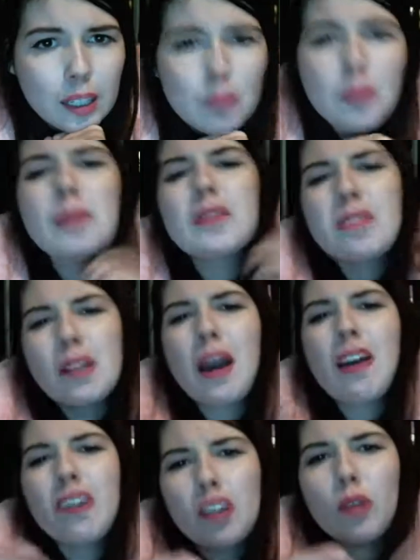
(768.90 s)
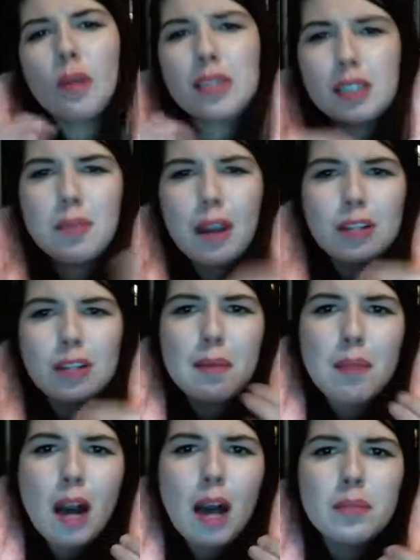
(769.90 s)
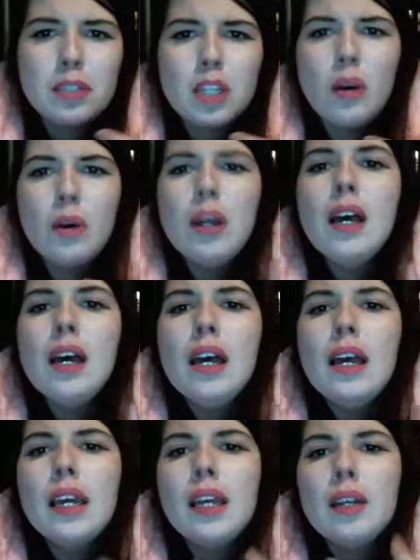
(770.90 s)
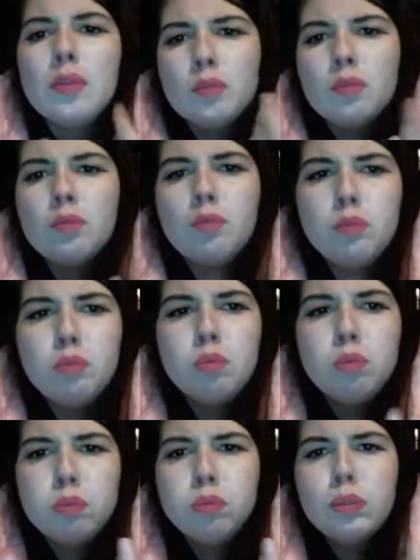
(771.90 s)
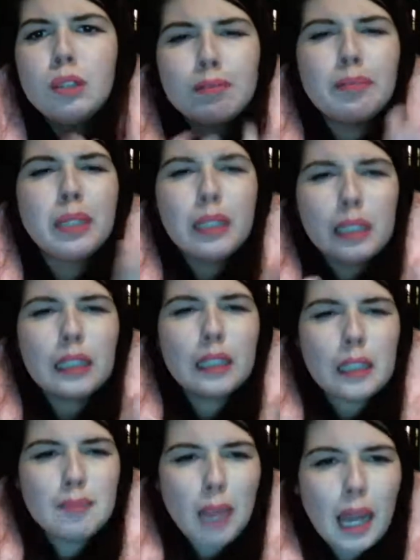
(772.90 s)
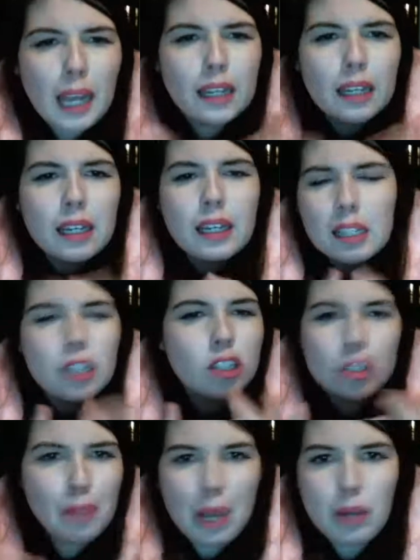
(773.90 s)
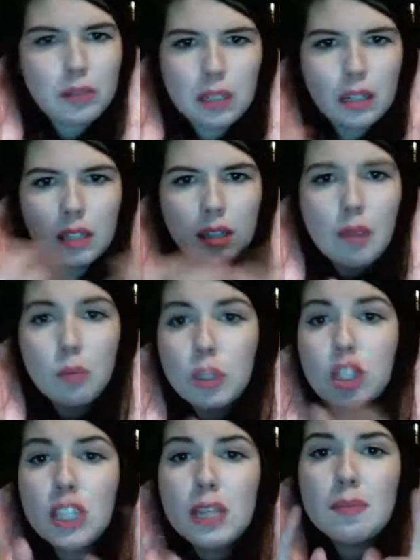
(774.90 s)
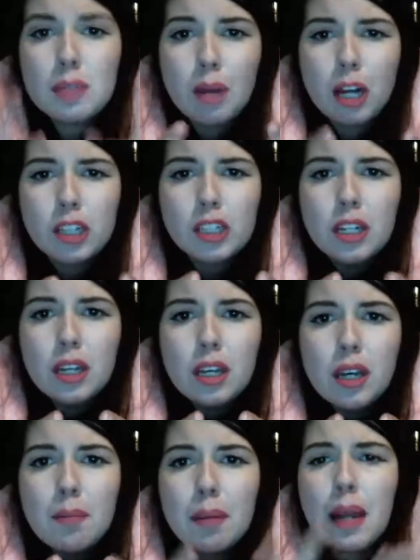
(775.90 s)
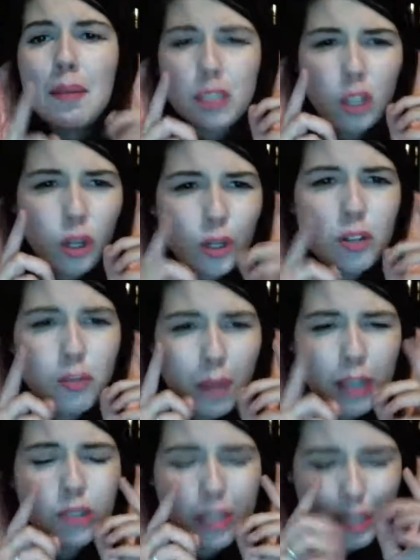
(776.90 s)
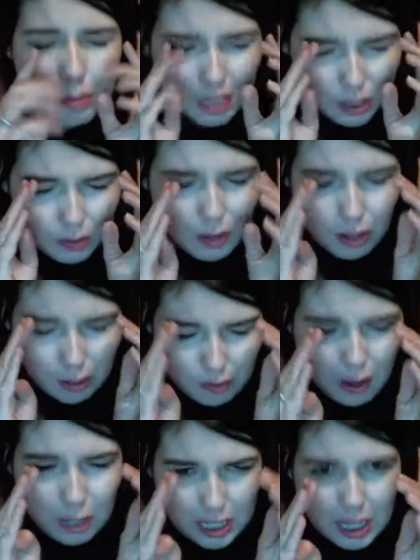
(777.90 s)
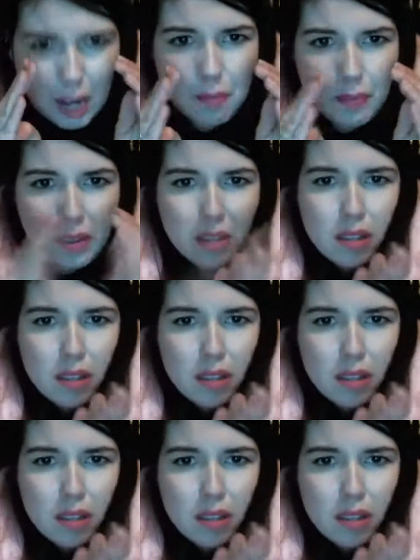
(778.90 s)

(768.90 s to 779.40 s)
He purposefully married her while still married to my mom, so it wouldn't be legally binding and he could just bounce at any time, which seems smart. But I must also remind you that this man is very, very dumb.